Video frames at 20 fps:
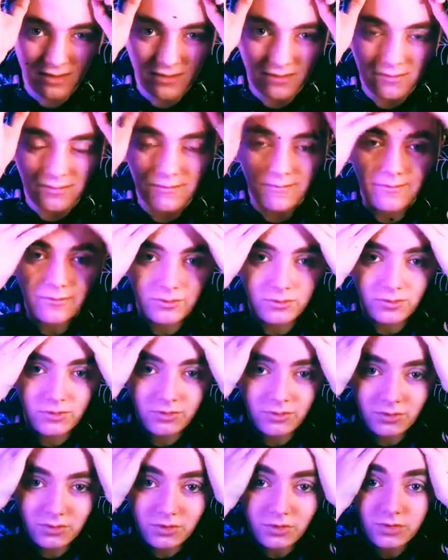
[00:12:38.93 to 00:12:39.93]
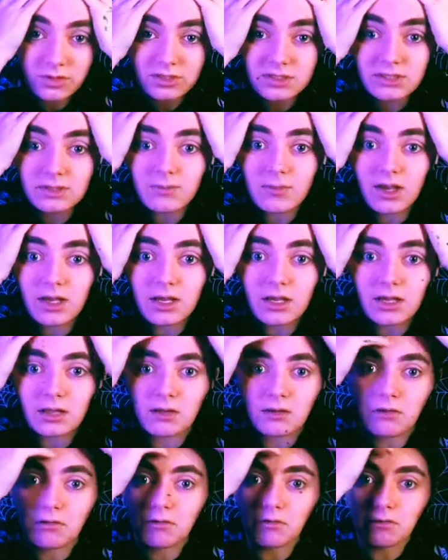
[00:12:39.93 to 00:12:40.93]
Oh no, you can see my color.
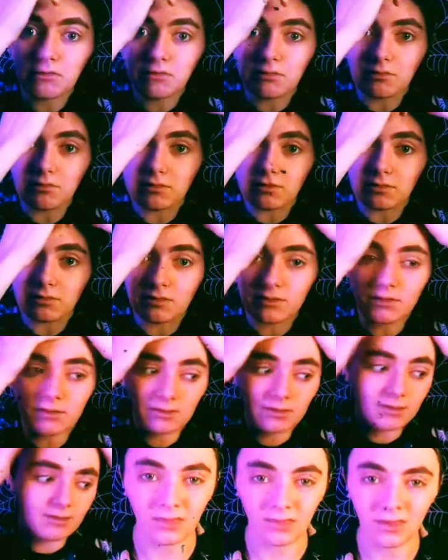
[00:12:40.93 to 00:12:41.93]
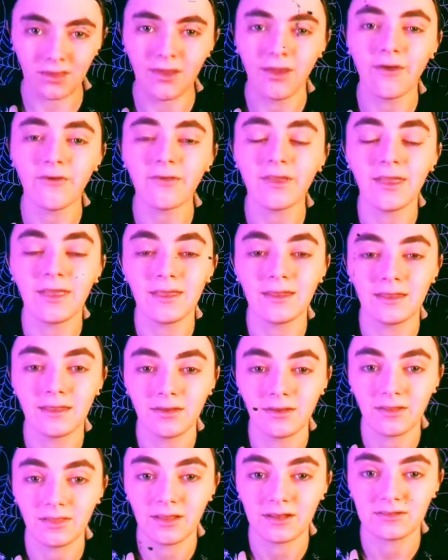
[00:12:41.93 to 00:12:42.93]
Oh no. Okay, now
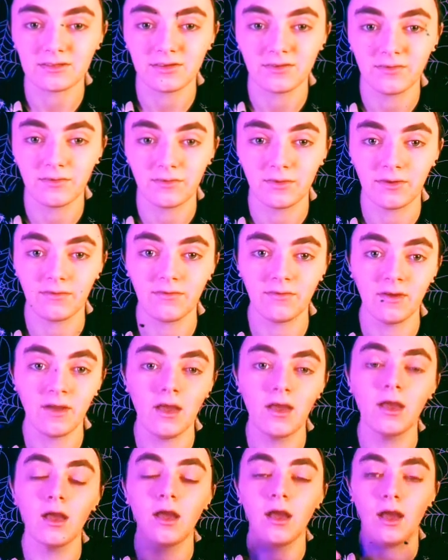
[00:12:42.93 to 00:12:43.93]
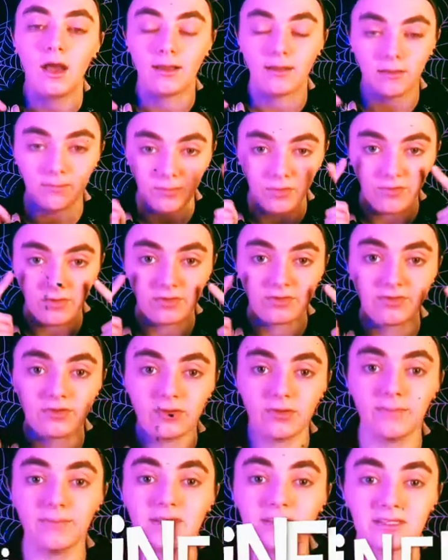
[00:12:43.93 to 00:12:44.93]
that that's over with, I'm gonna move on to the
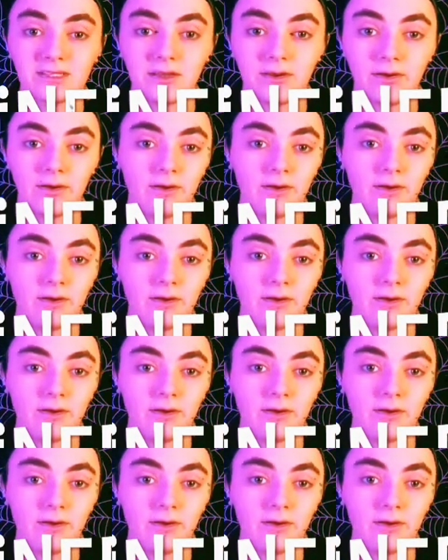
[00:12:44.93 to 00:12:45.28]
mascara.